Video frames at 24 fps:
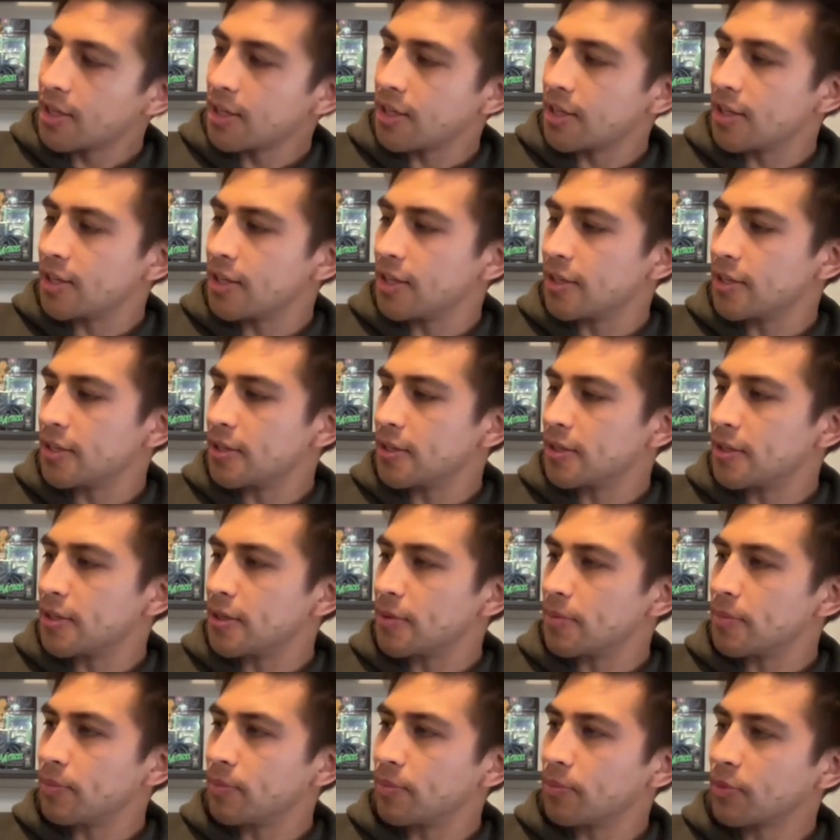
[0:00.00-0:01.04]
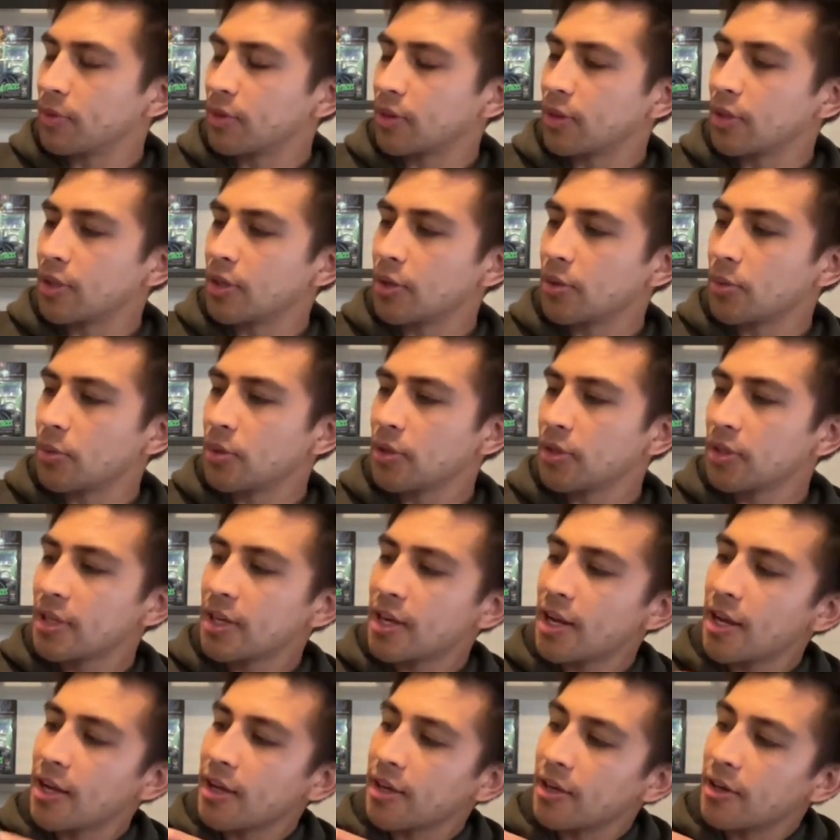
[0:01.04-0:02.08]
And the one
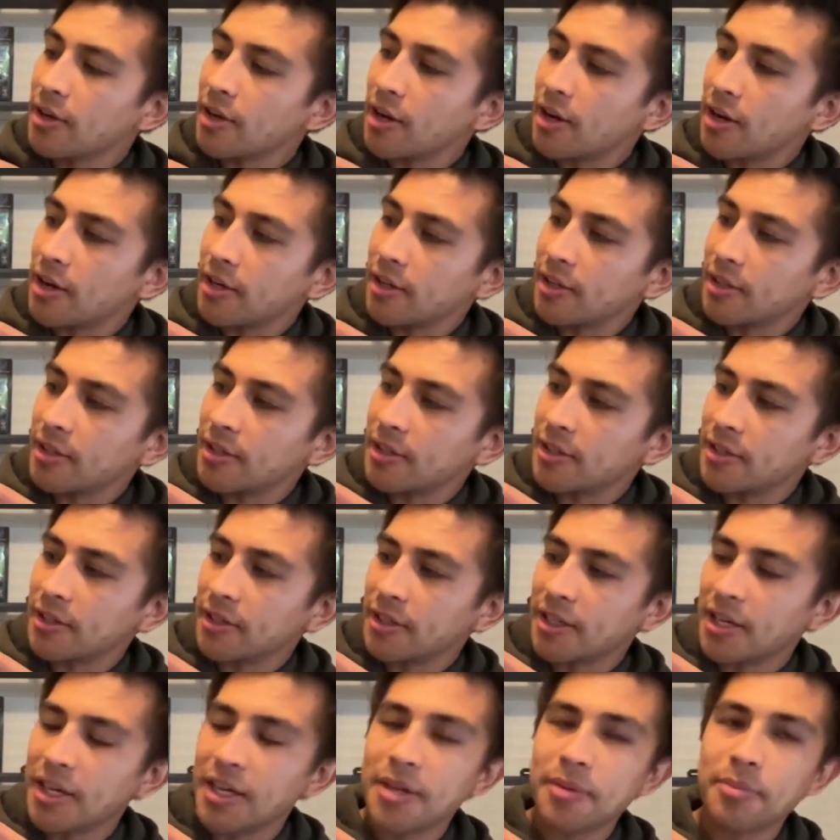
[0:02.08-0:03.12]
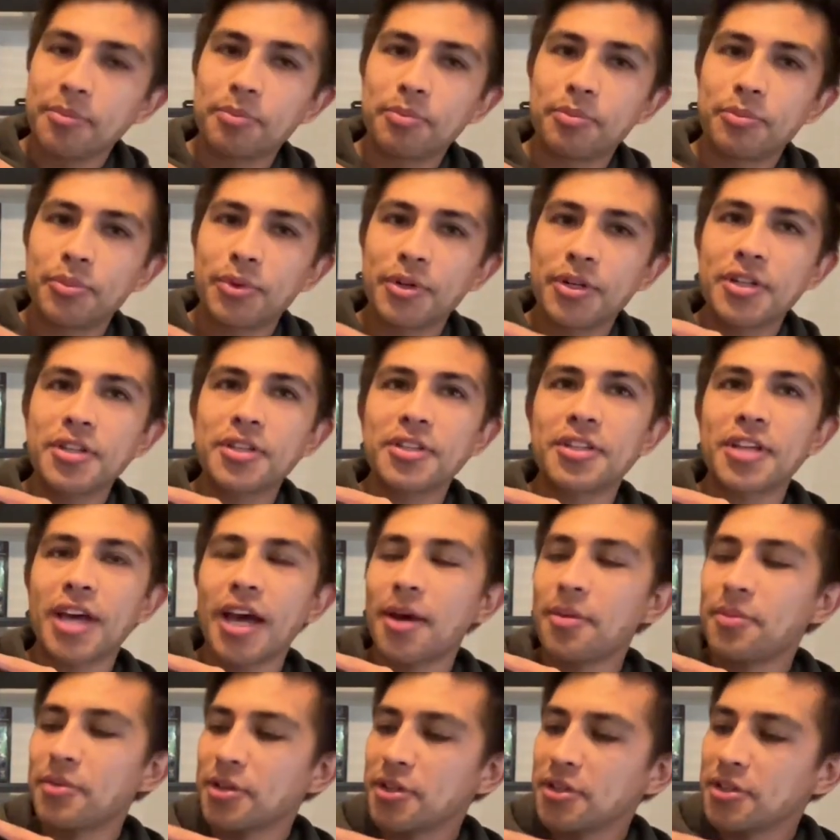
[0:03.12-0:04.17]
that I got came pretty
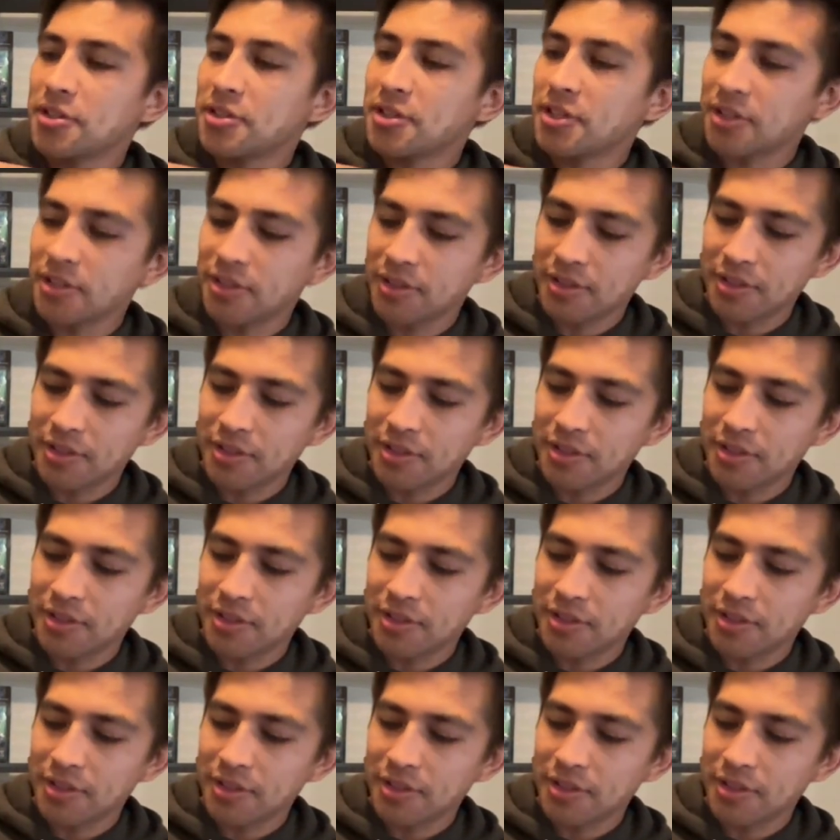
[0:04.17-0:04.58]
damaged.